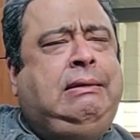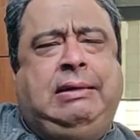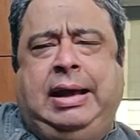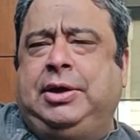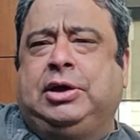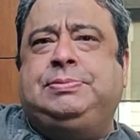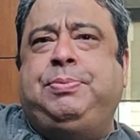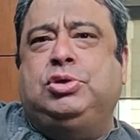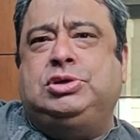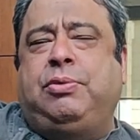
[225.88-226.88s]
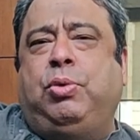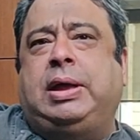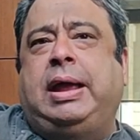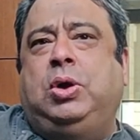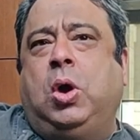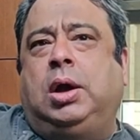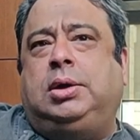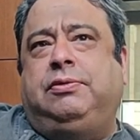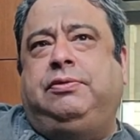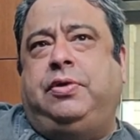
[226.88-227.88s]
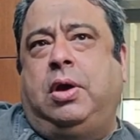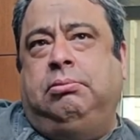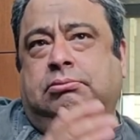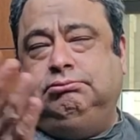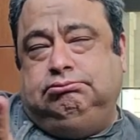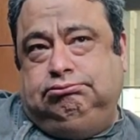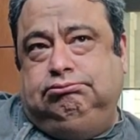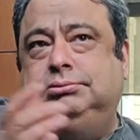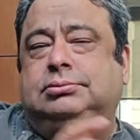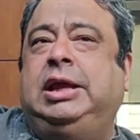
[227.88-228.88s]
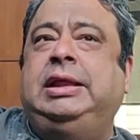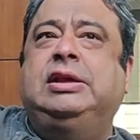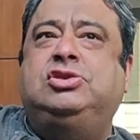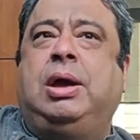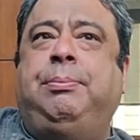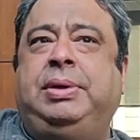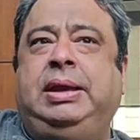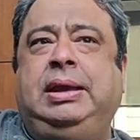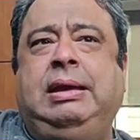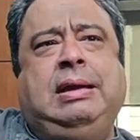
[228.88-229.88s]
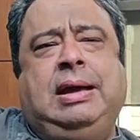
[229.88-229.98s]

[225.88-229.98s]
Great exposure what I got from in this company.